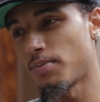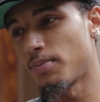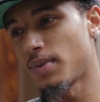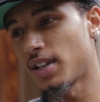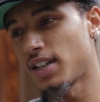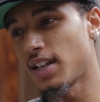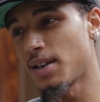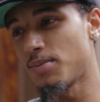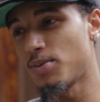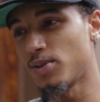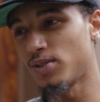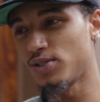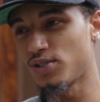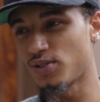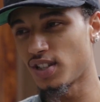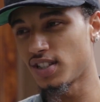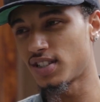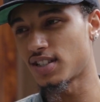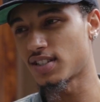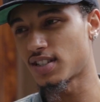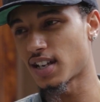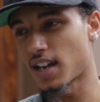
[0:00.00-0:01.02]
my label,
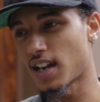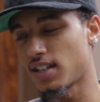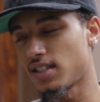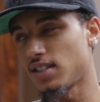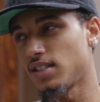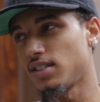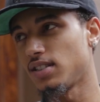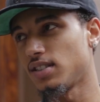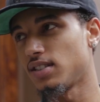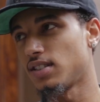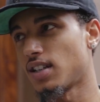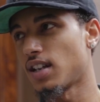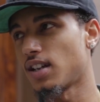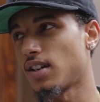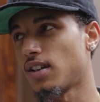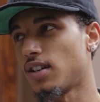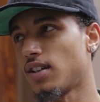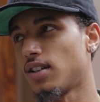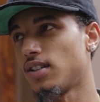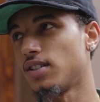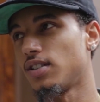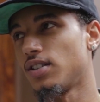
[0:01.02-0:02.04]
Unique Society.
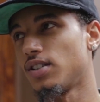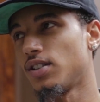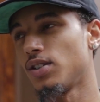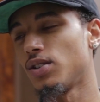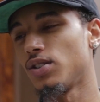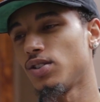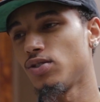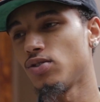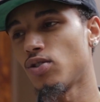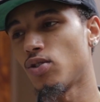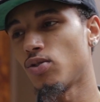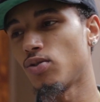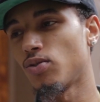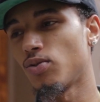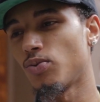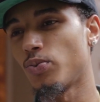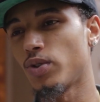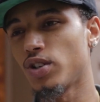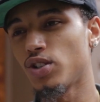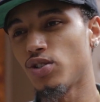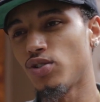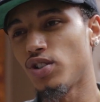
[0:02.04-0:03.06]

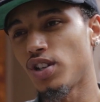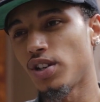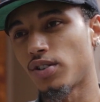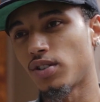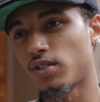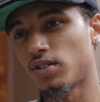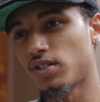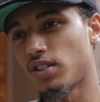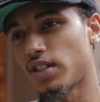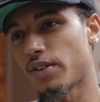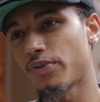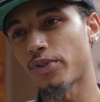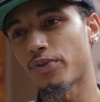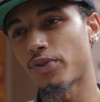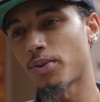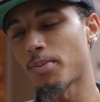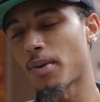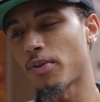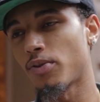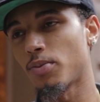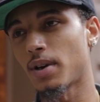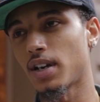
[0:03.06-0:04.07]
We're unique, different
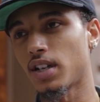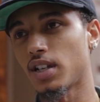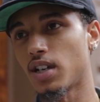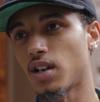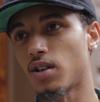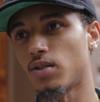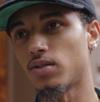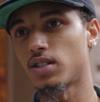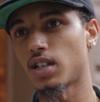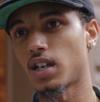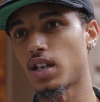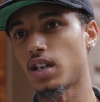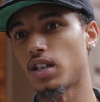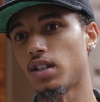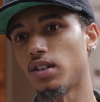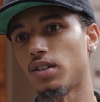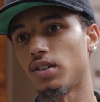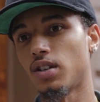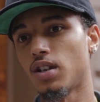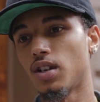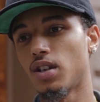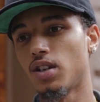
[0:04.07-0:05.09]
from everybody else,
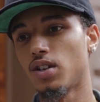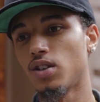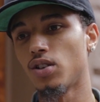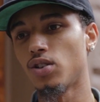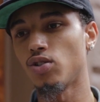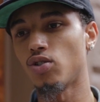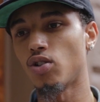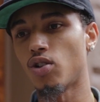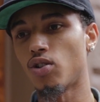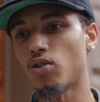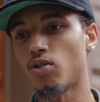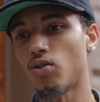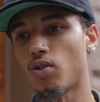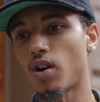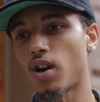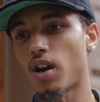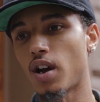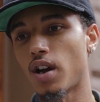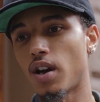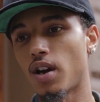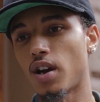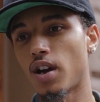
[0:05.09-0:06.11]
and
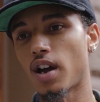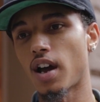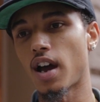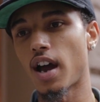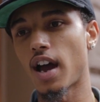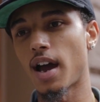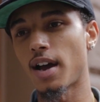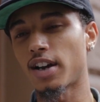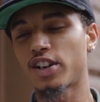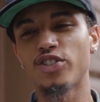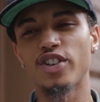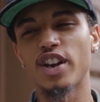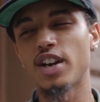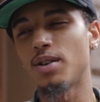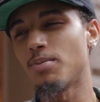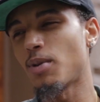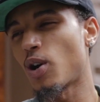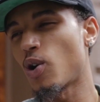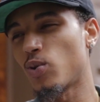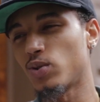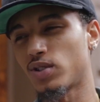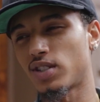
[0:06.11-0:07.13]
I
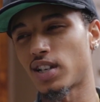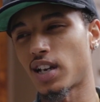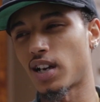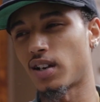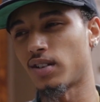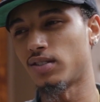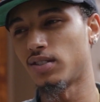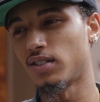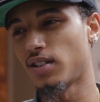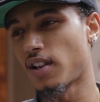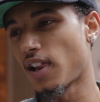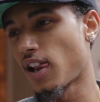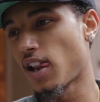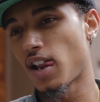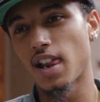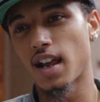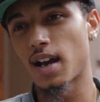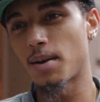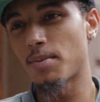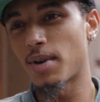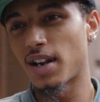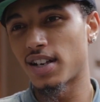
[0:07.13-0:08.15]
created my own sound.
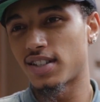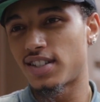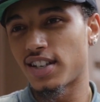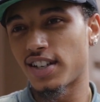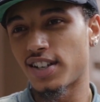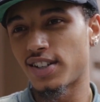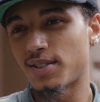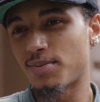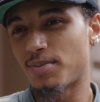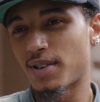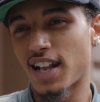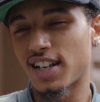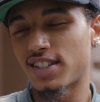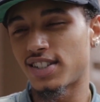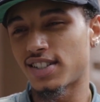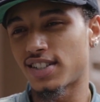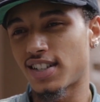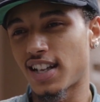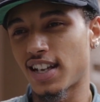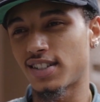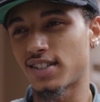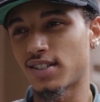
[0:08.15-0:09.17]
Yeah. I'm not a singer, but I
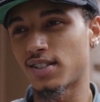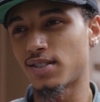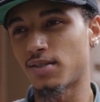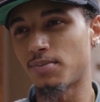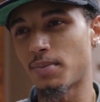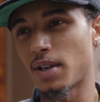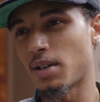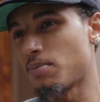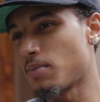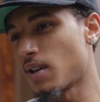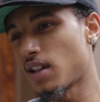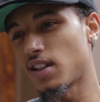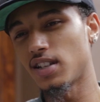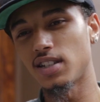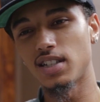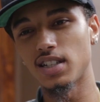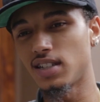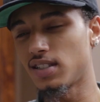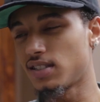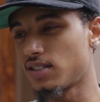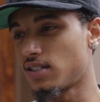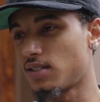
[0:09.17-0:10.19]
just like to make
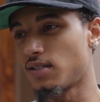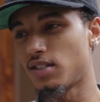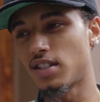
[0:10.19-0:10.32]
melodies,